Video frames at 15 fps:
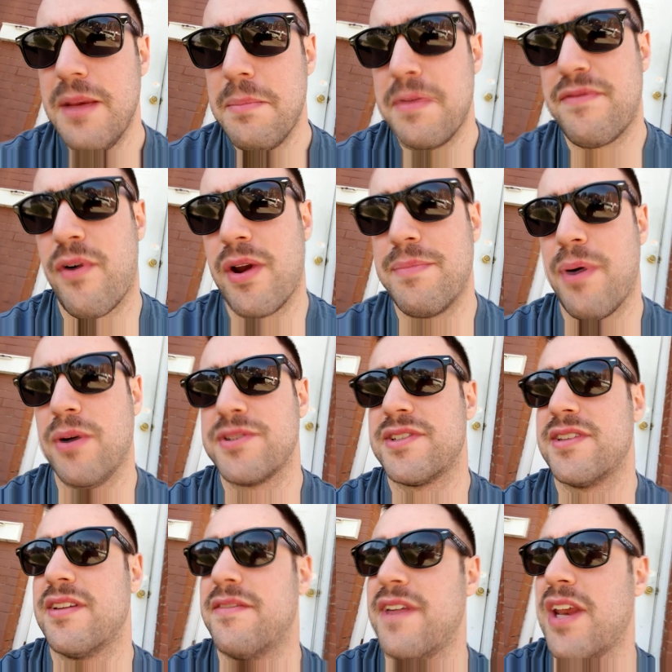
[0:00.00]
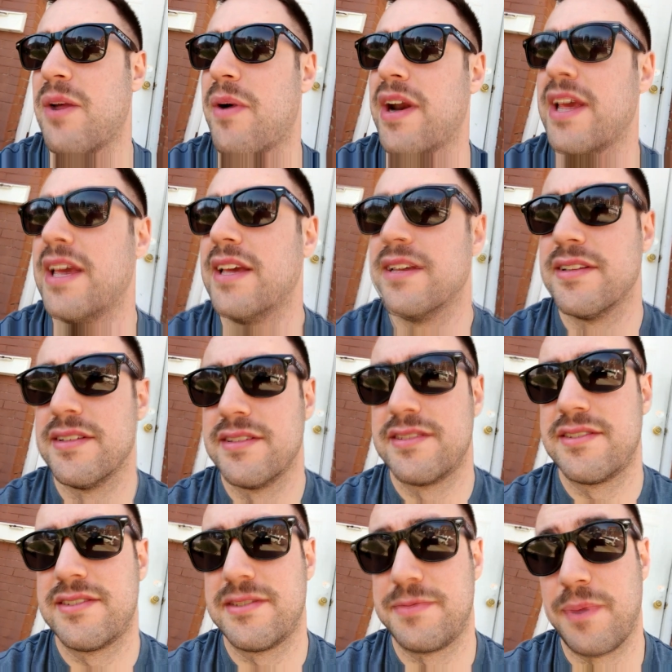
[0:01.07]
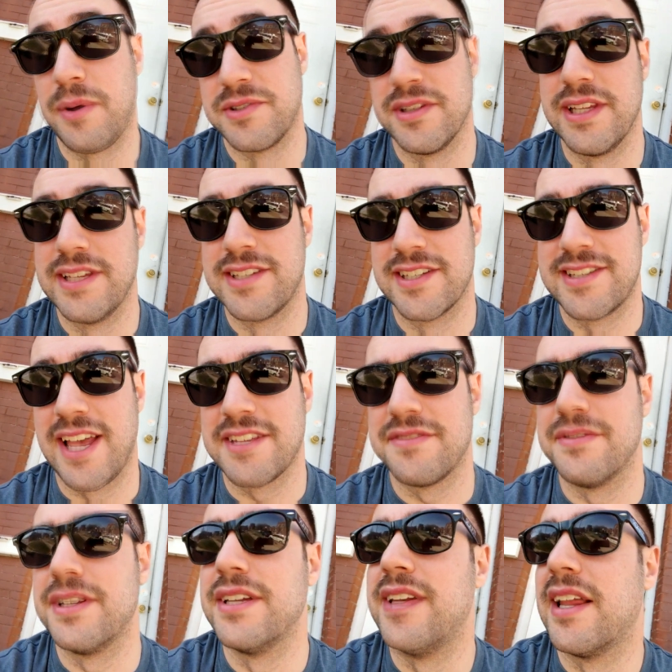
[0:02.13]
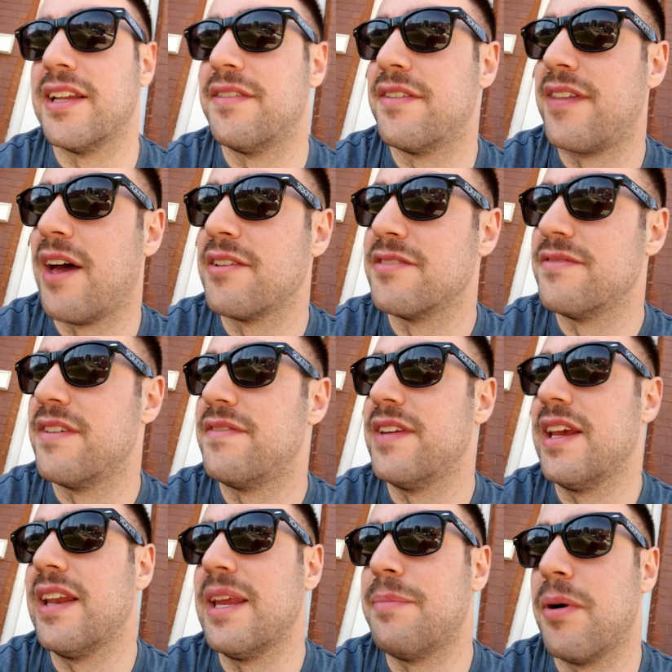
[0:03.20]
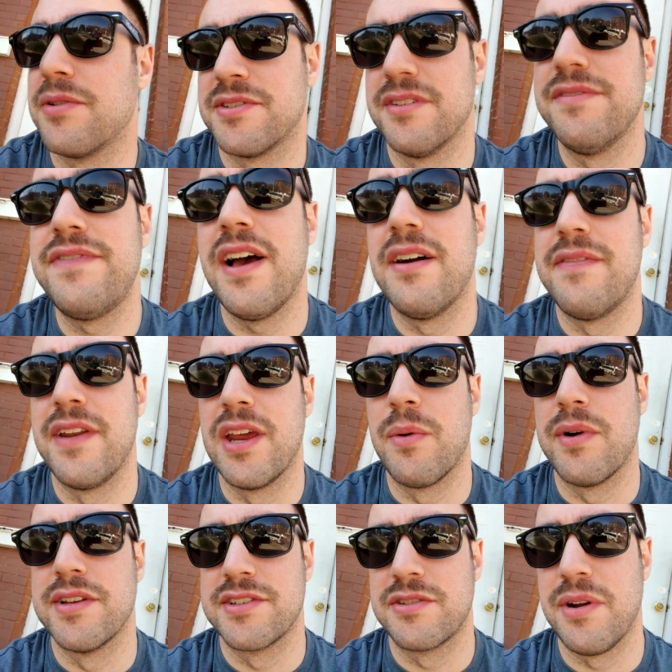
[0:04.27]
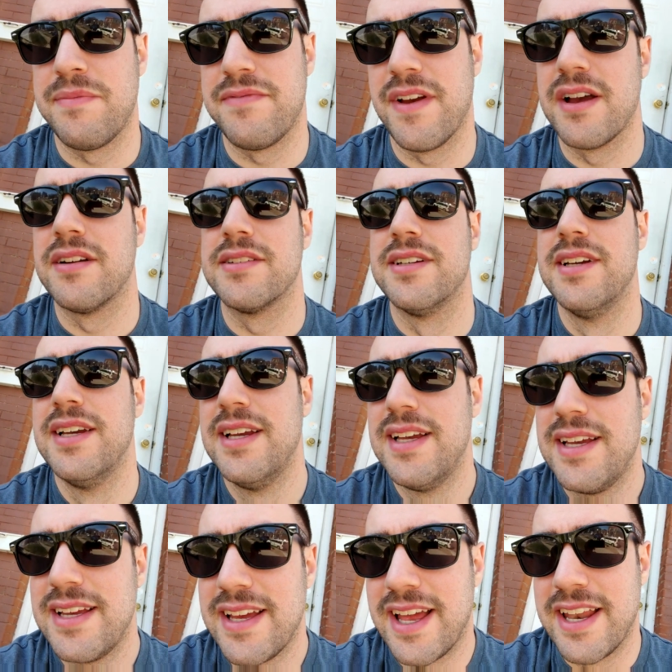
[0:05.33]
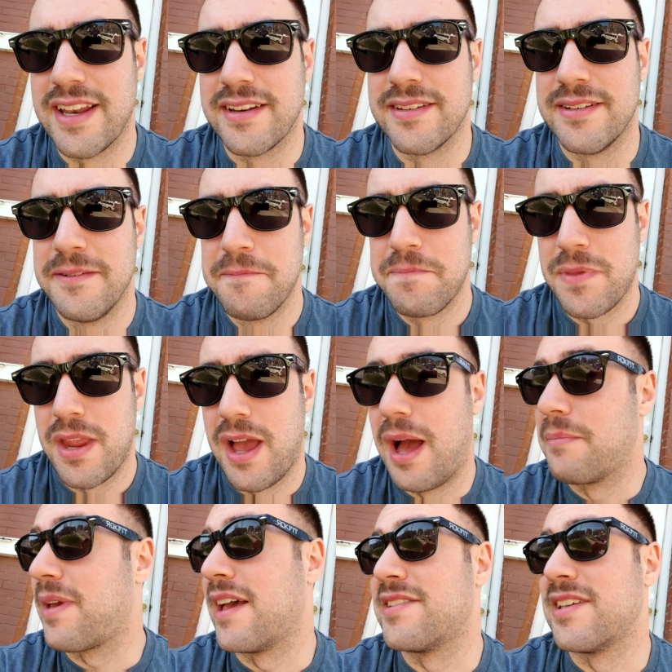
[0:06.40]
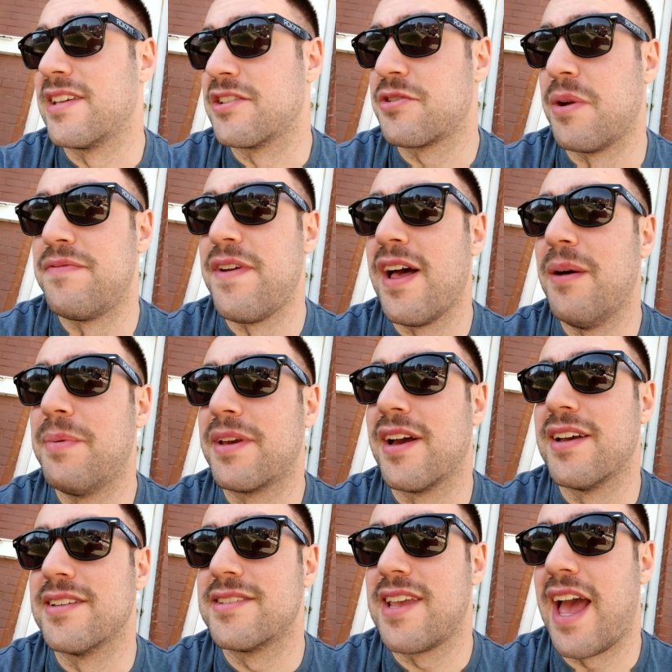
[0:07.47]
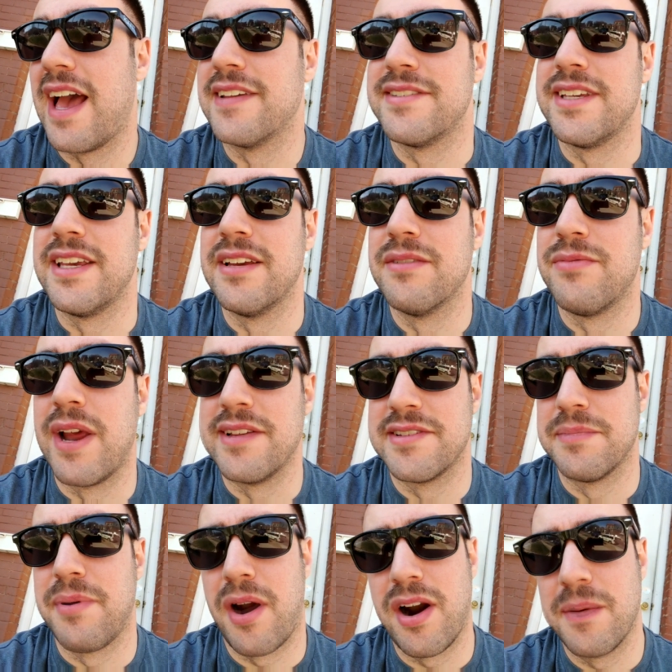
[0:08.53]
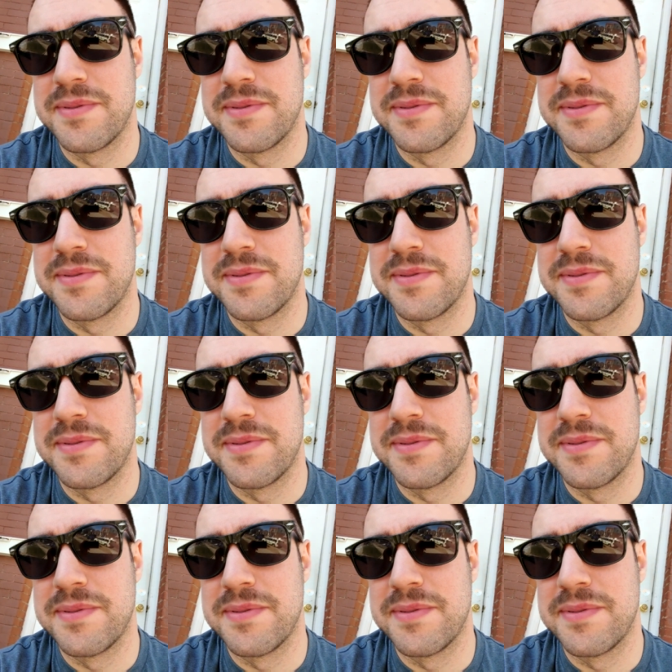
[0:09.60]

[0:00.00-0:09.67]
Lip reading: Before he posted the video where he supposedly successfully deadlifted 1,015, he posted a fail video where his grip failed. And I'm guessing his grip failed because as he raised the bar